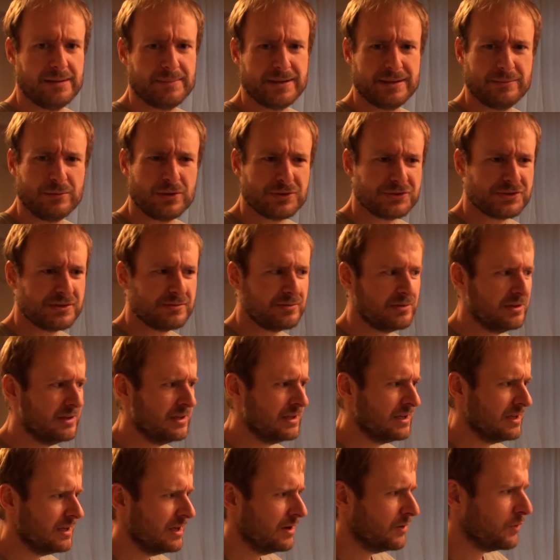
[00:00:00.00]
I mean, what's the
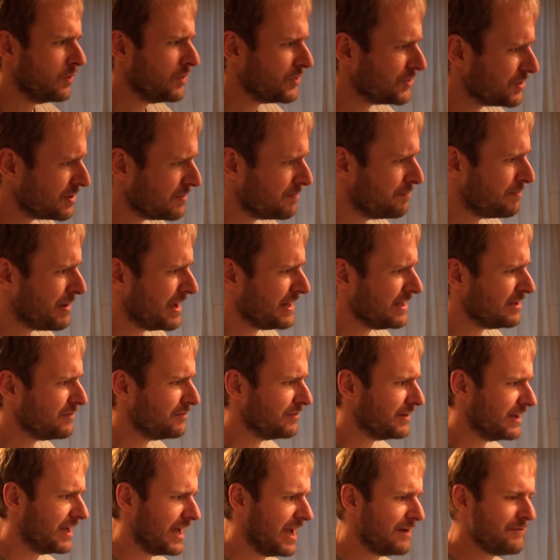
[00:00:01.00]

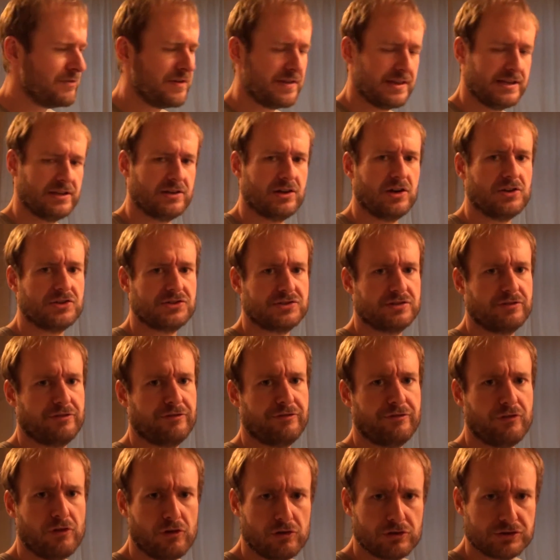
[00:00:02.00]
benefit? Everything costs a
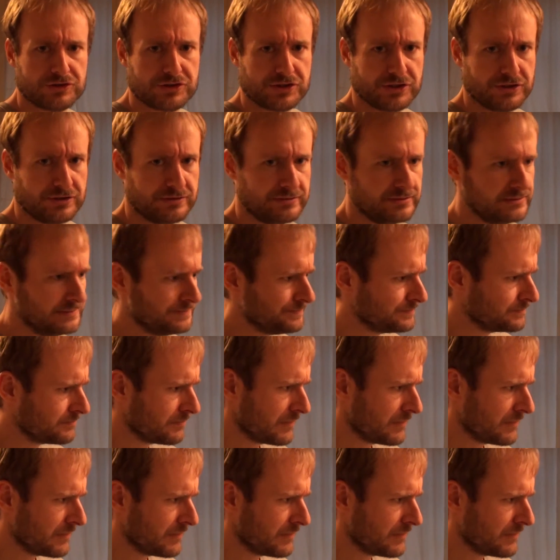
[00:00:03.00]
fortune.